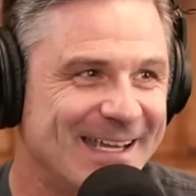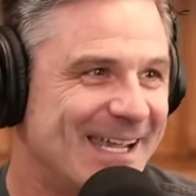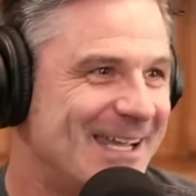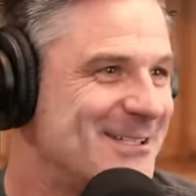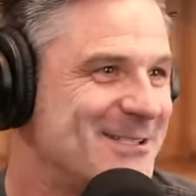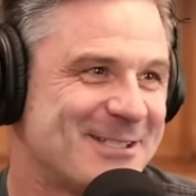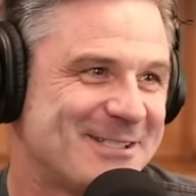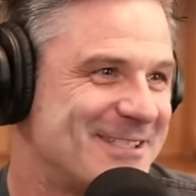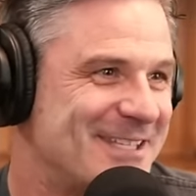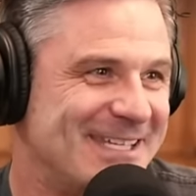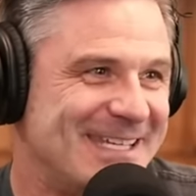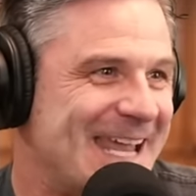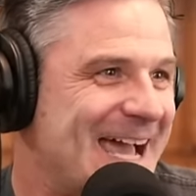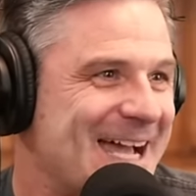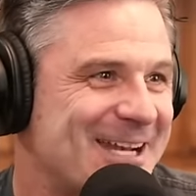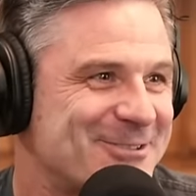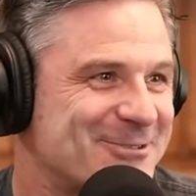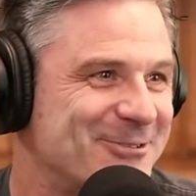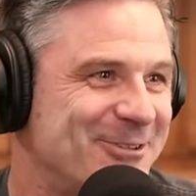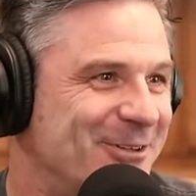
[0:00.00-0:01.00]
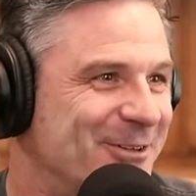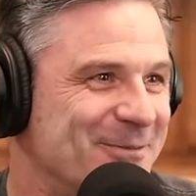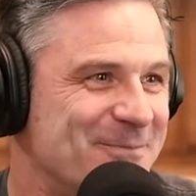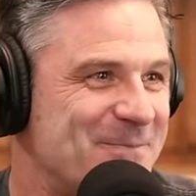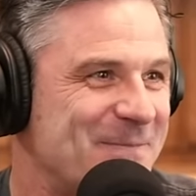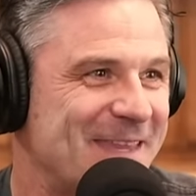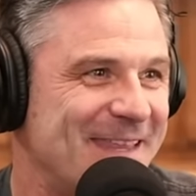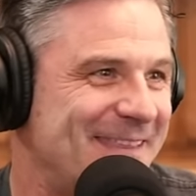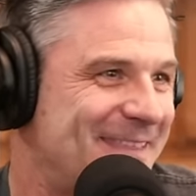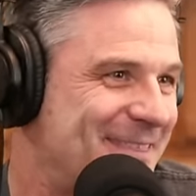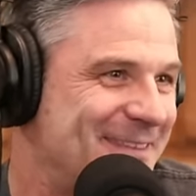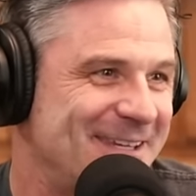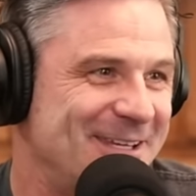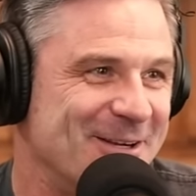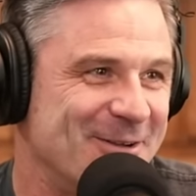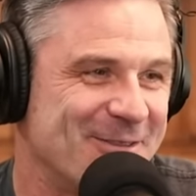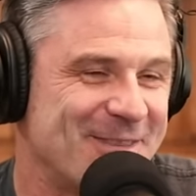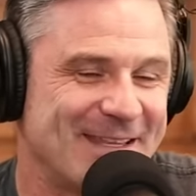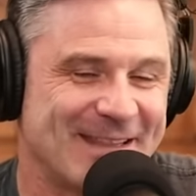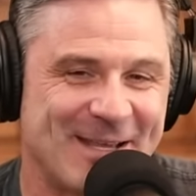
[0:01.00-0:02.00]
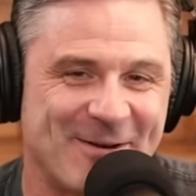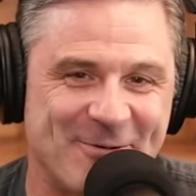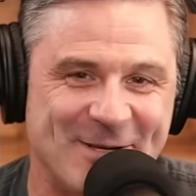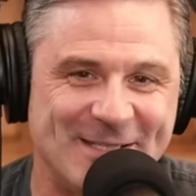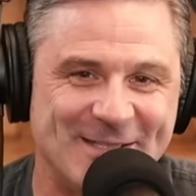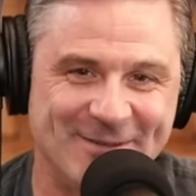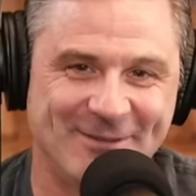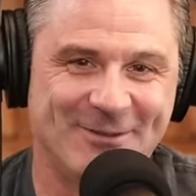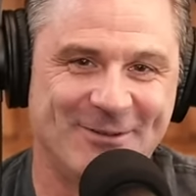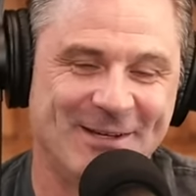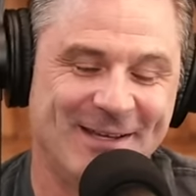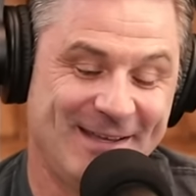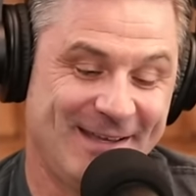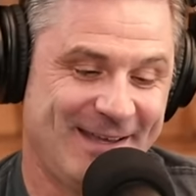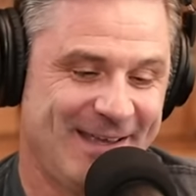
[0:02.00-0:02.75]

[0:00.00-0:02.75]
It's just the natural, you know, thing that we do.